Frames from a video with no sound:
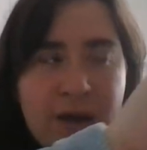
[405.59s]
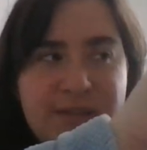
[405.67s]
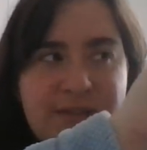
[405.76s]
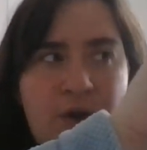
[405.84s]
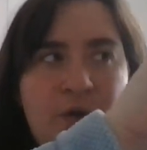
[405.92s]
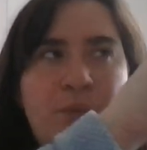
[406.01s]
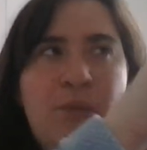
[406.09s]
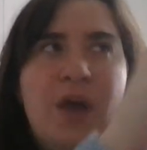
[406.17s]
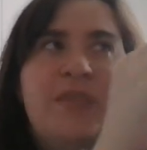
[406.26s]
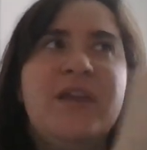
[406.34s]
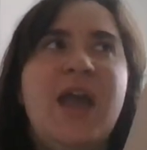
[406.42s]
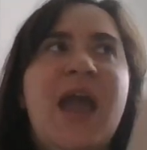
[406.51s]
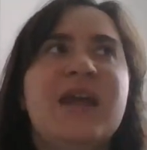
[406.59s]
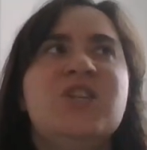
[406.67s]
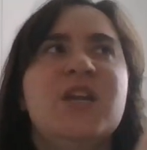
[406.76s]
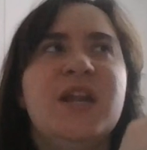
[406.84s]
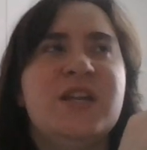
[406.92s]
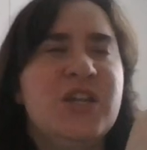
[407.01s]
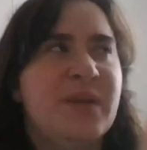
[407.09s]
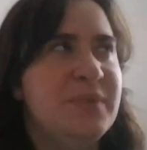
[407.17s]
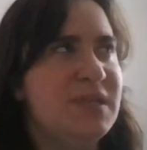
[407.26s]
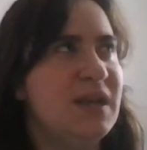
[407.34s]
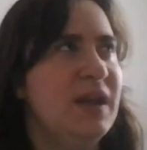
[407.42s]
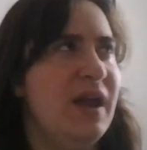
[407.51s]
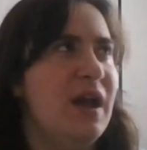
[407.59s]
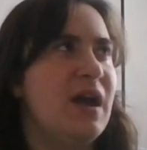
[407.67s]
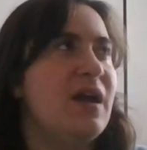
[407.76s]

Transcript: So the ancient Egyptians,